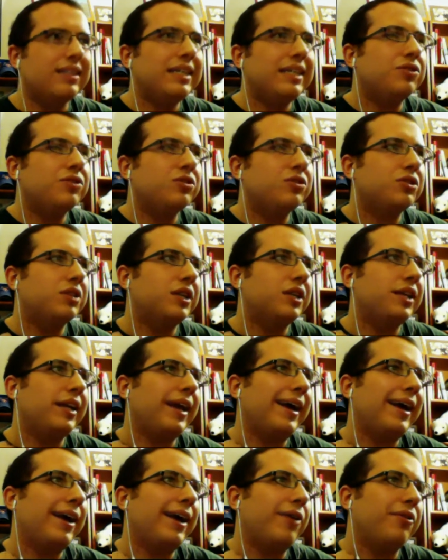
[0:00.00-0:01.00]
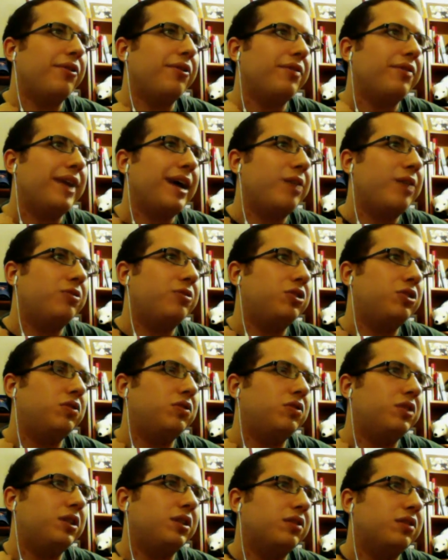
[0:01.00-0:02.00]
interesting how they're now
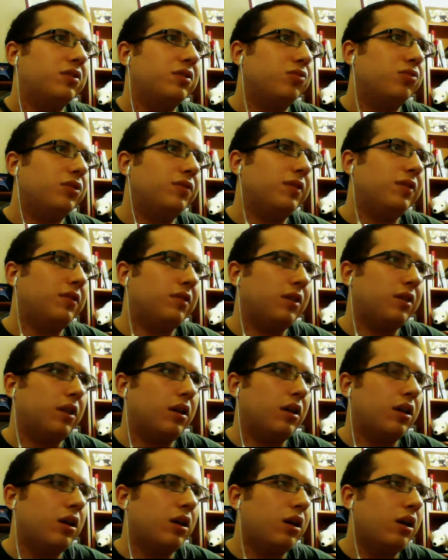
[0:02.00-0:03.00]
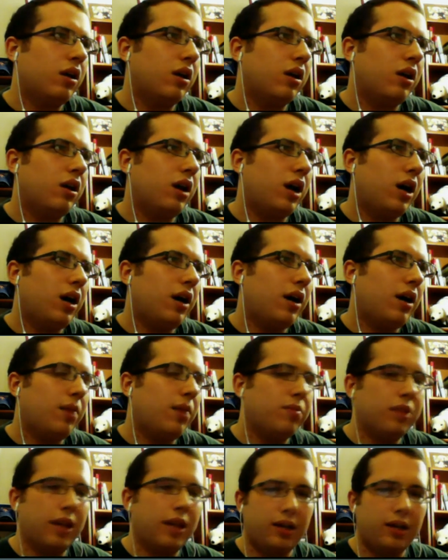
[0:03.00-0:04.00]
choosing to revisit a
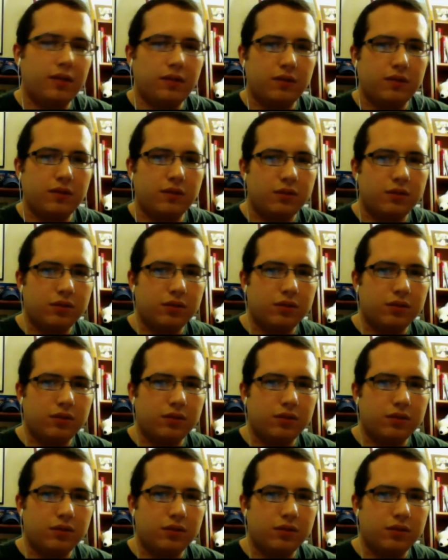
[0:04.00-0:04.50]
place